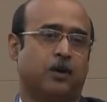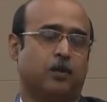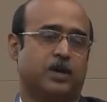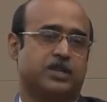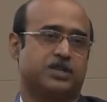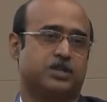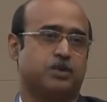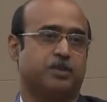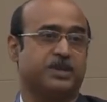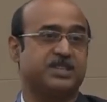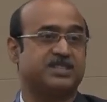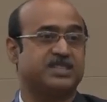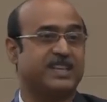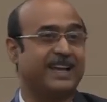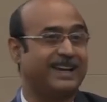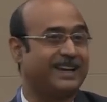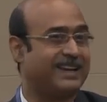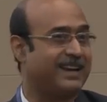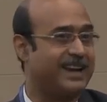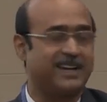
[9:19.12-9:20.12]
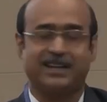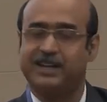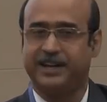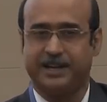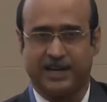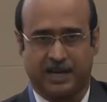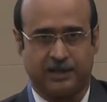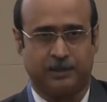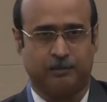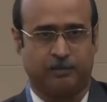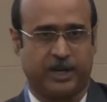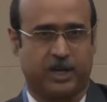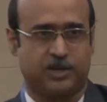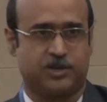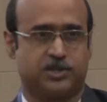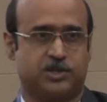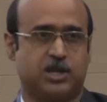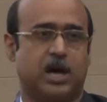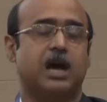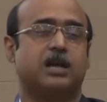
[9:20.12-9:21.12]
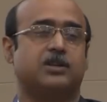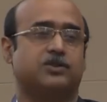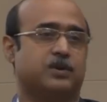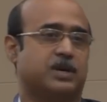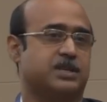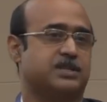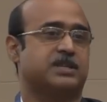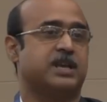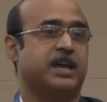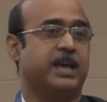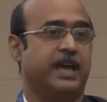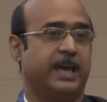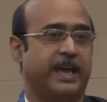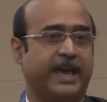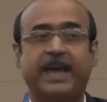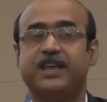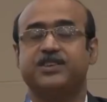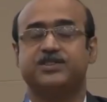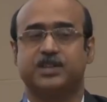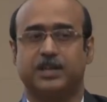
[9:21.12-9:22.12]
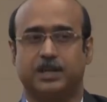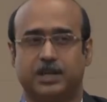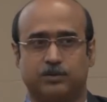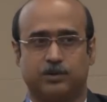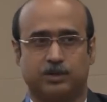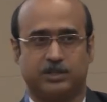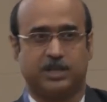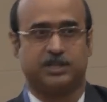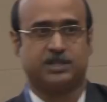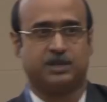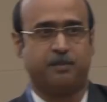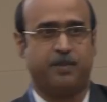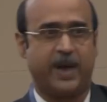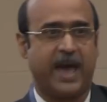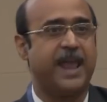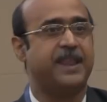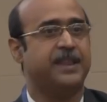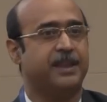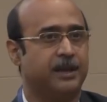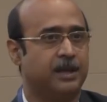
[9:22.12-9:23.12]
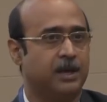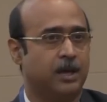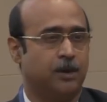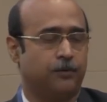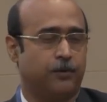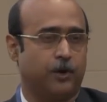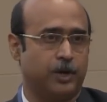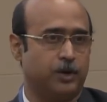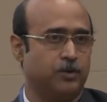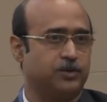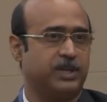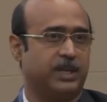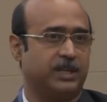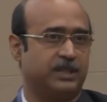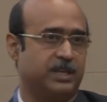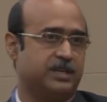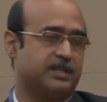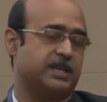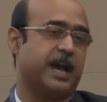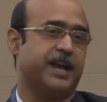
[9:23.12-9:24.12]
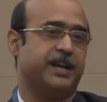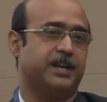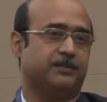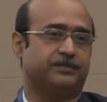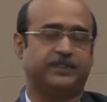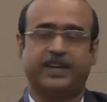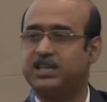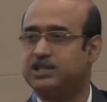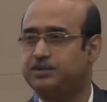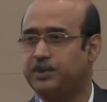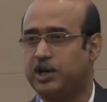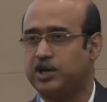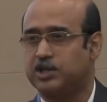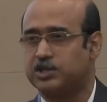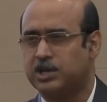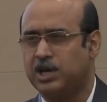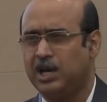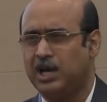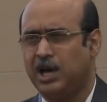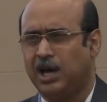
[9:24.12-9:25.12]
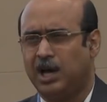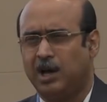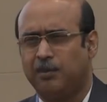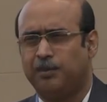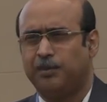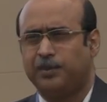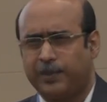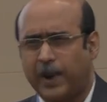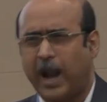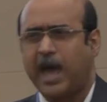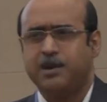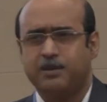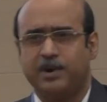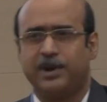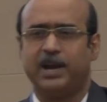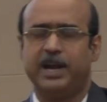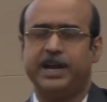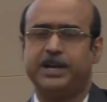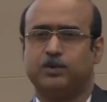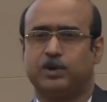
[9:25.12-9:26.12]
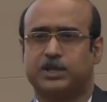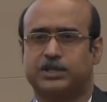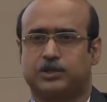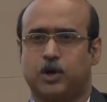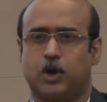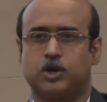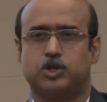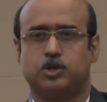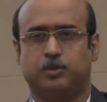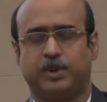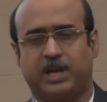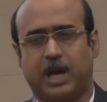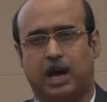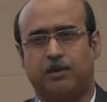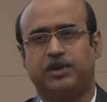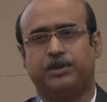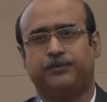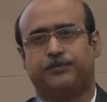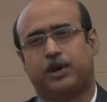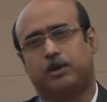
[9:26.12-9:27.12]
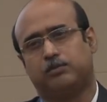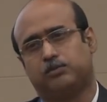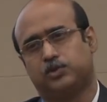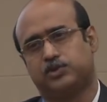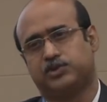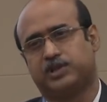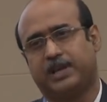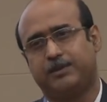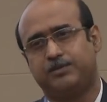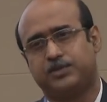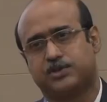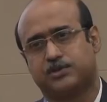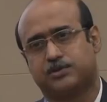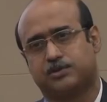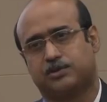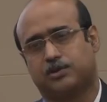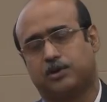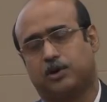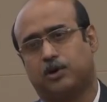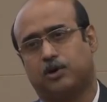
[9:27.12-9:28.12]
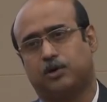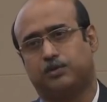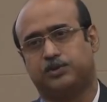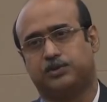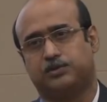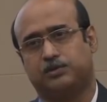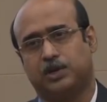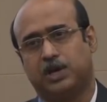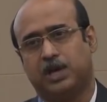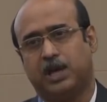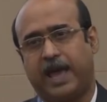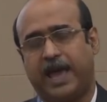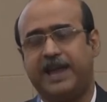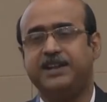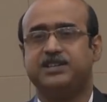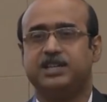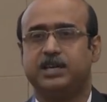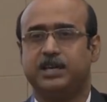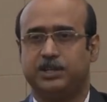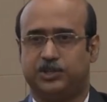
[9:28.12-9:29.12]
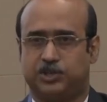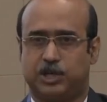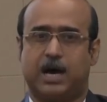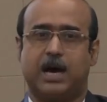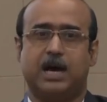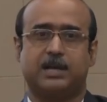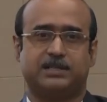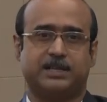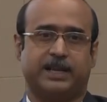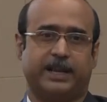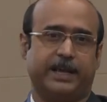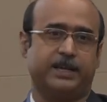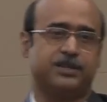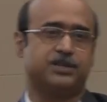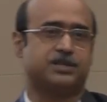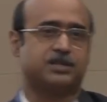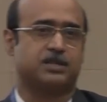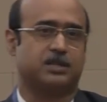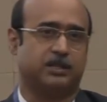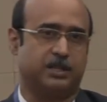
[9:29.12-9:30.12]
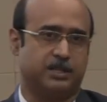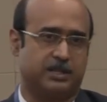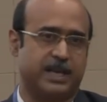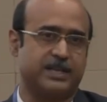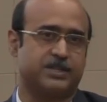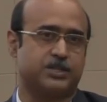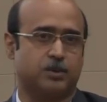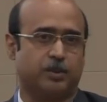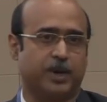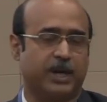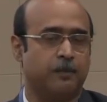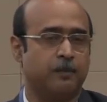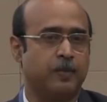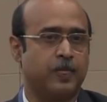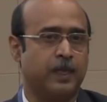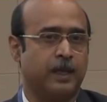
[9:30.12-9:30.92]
was to be secretly done because church was against it. It was, there's a ban for using these kind of things because primarily it was thought to be coming from Muslims, so anti-church, and hence this has to be